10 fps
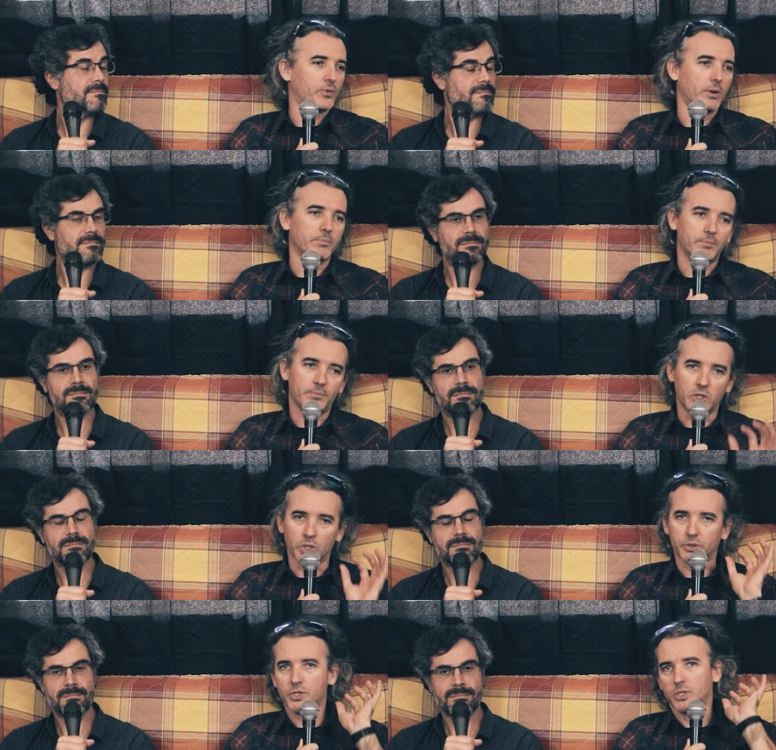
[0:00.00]
Speaker 1: from the
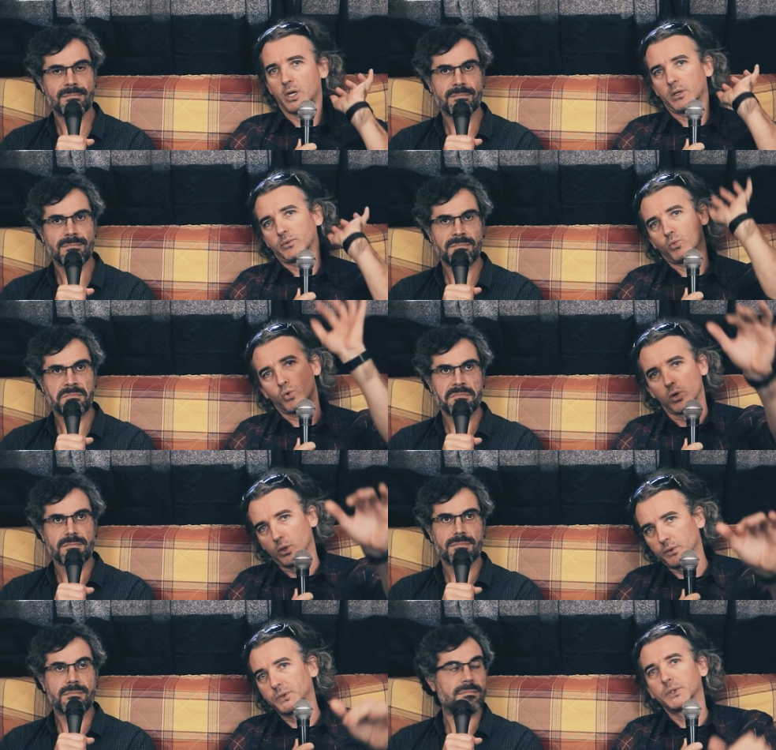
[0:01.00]
other side of the
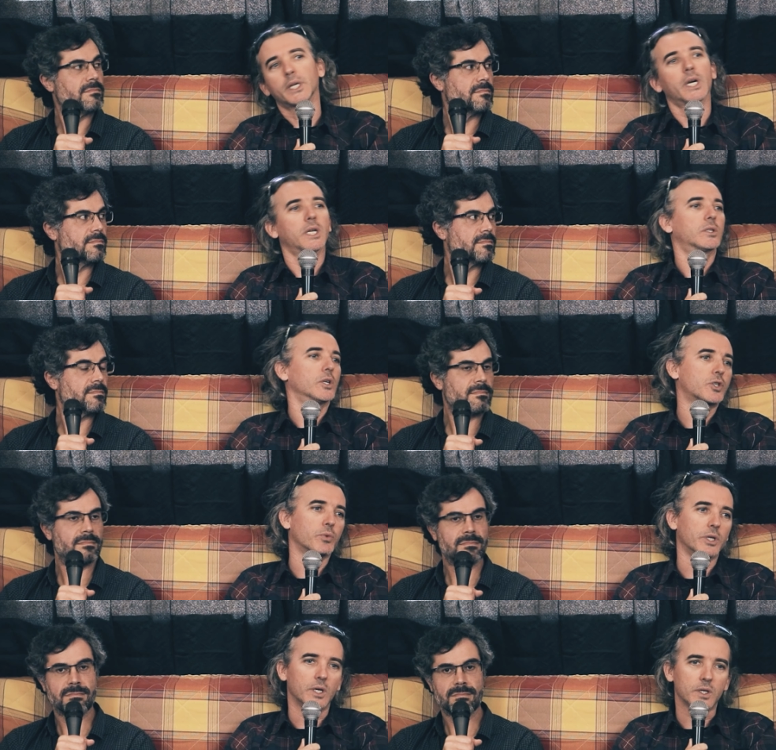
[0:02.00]
world, they get in touch
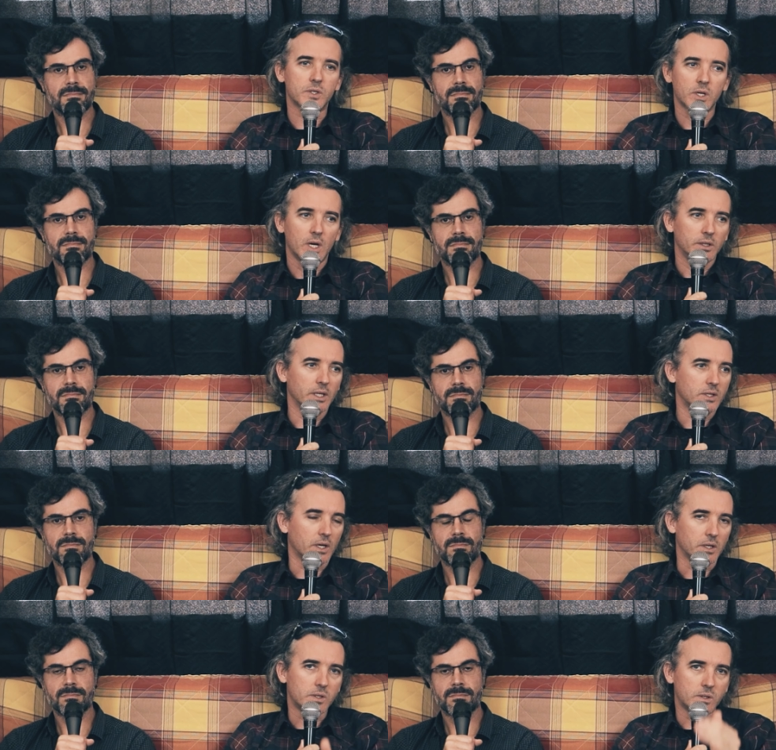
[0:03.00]
with us. They
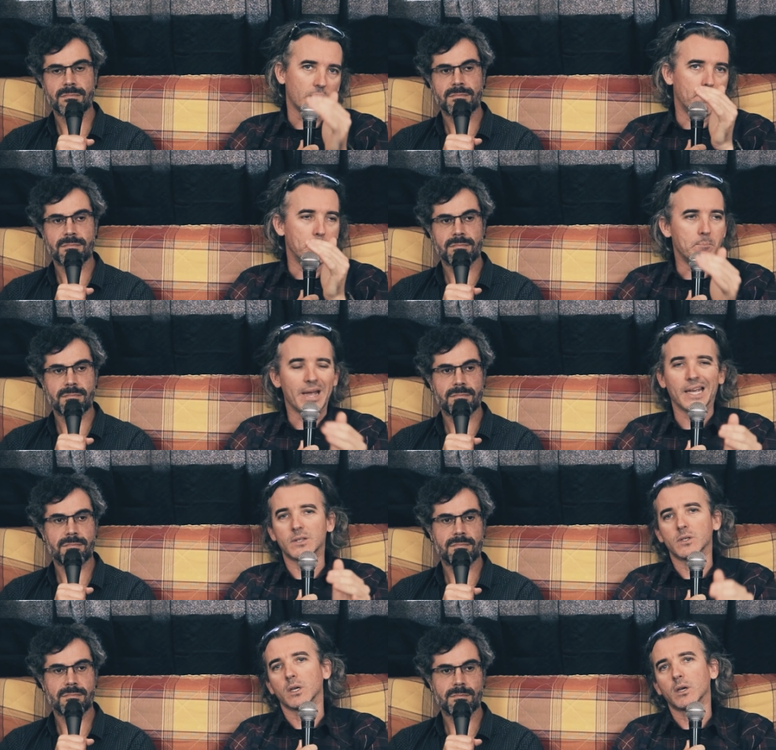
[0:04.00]
send us
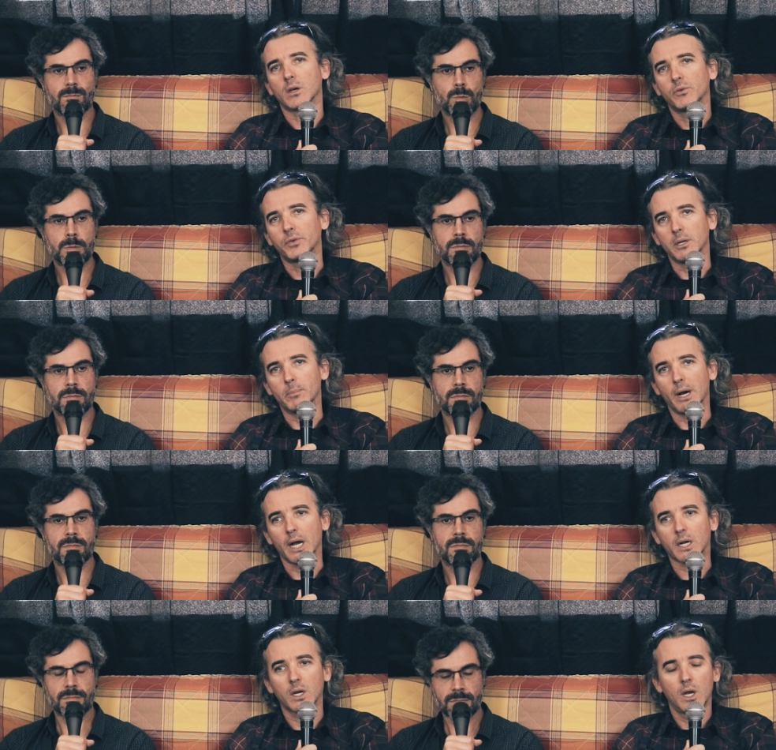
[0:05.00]
amazing
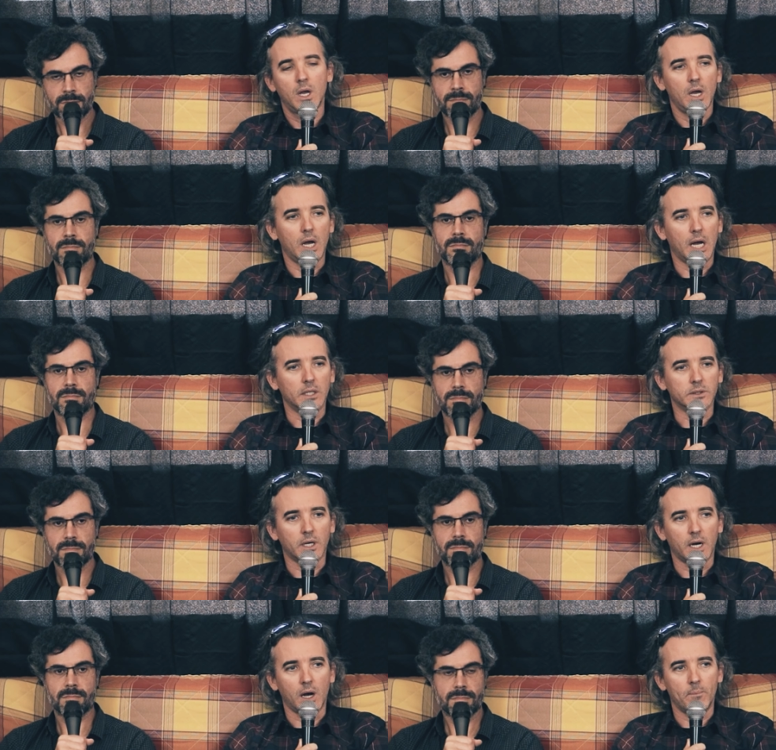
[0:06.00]
feedback, and
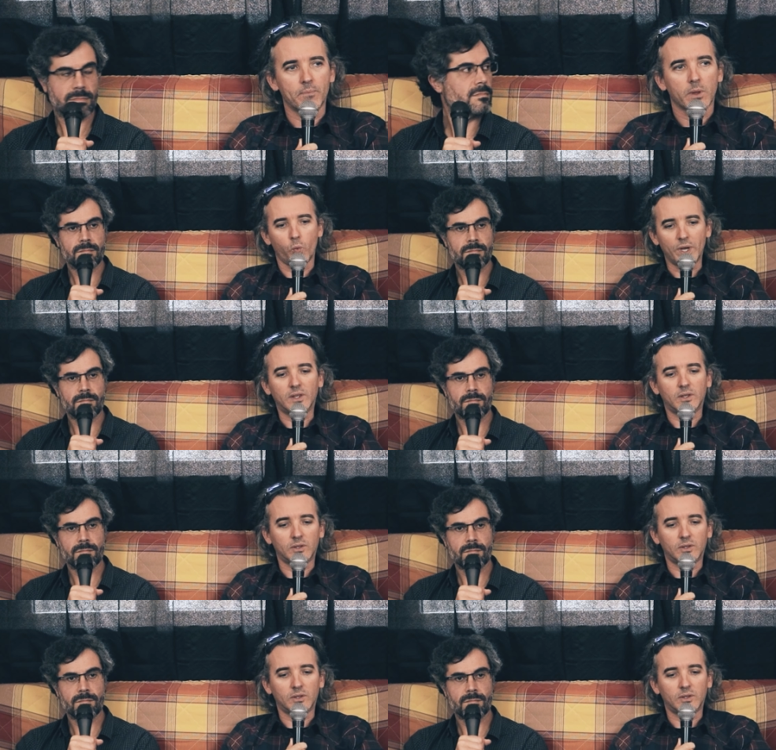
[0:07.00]
uh, we